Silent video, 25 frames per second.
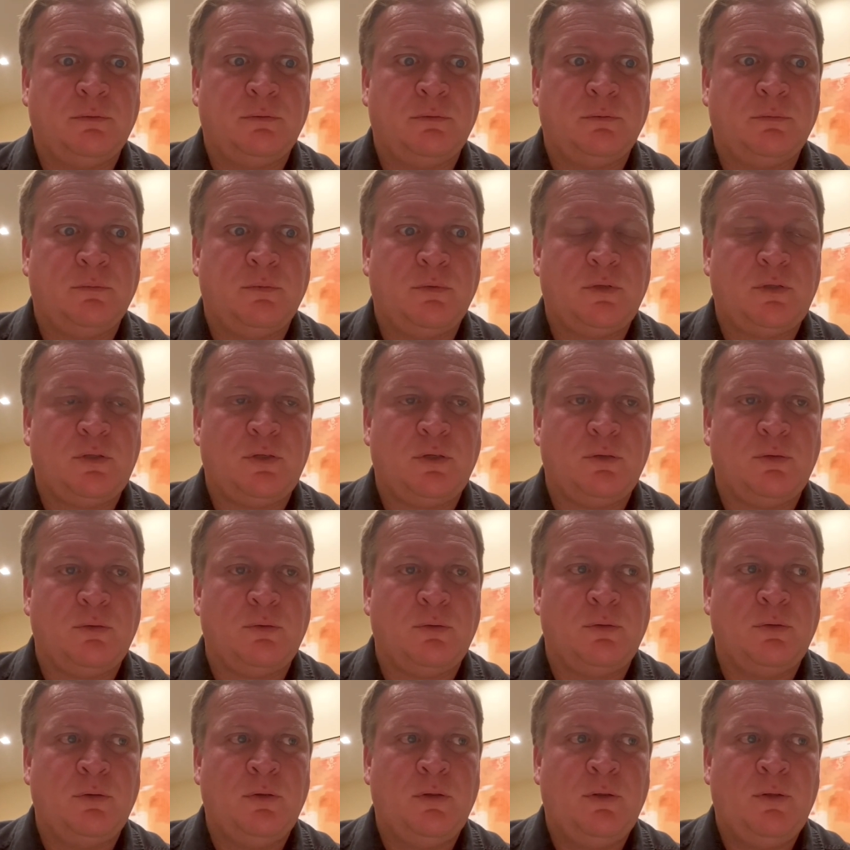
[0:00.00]
So
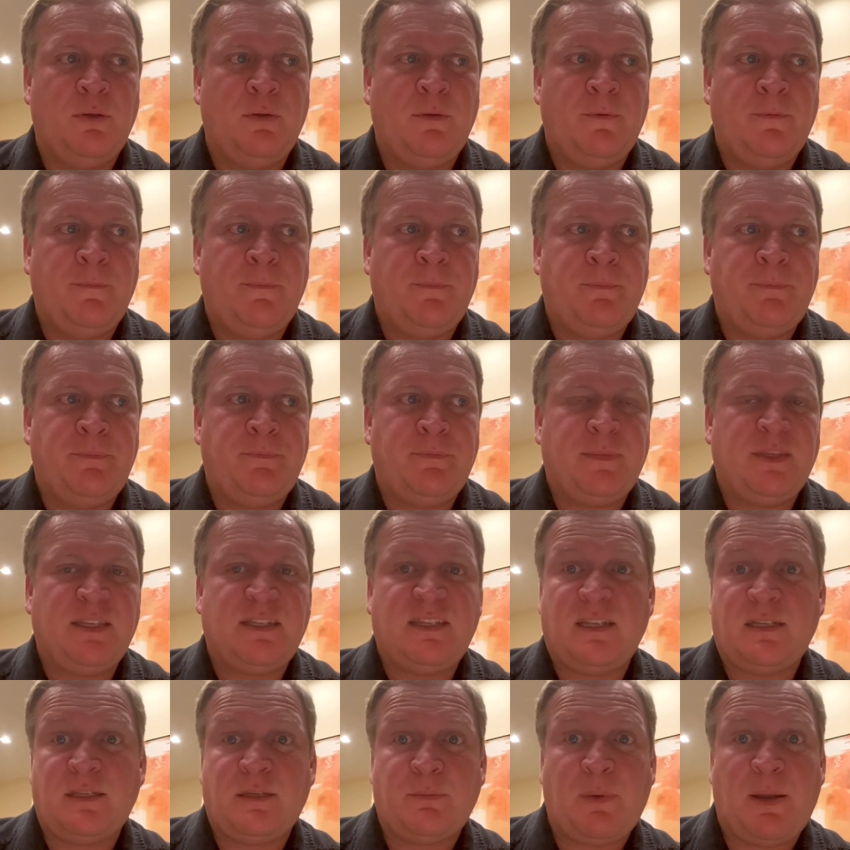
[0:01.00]

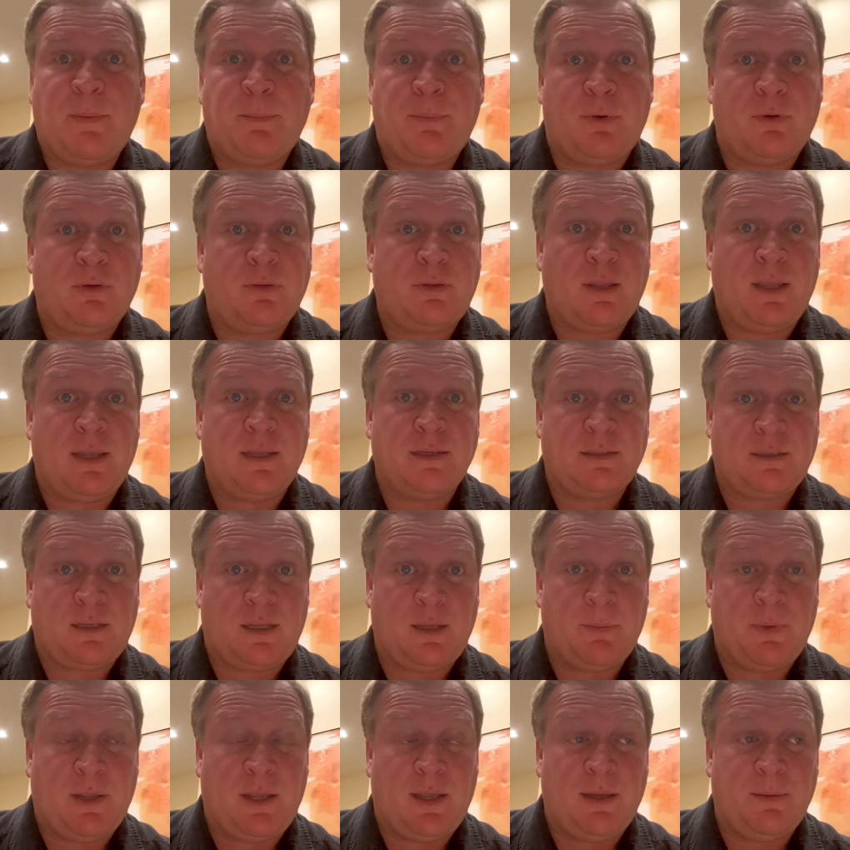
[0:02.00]
since my birthday is
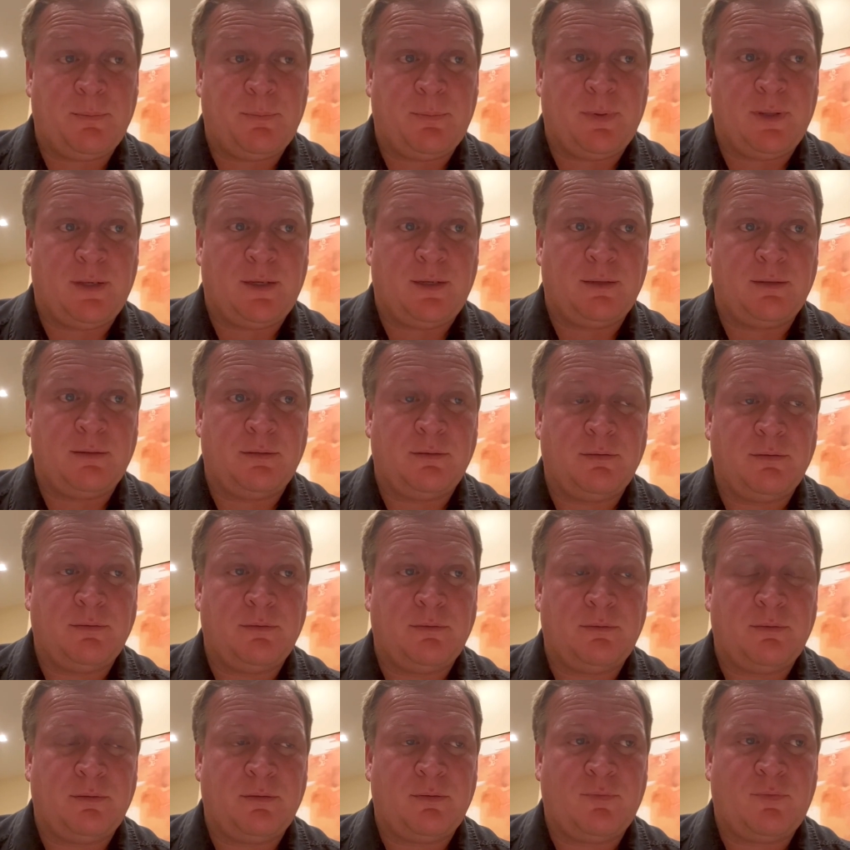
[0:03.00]
coming up in
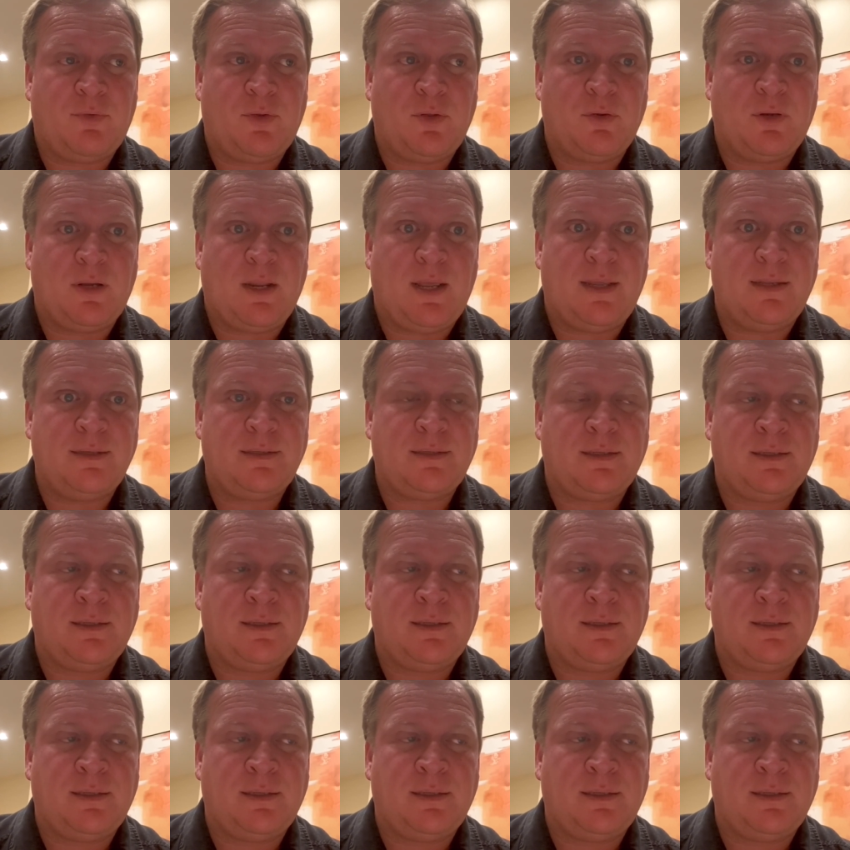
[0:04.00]
a few days,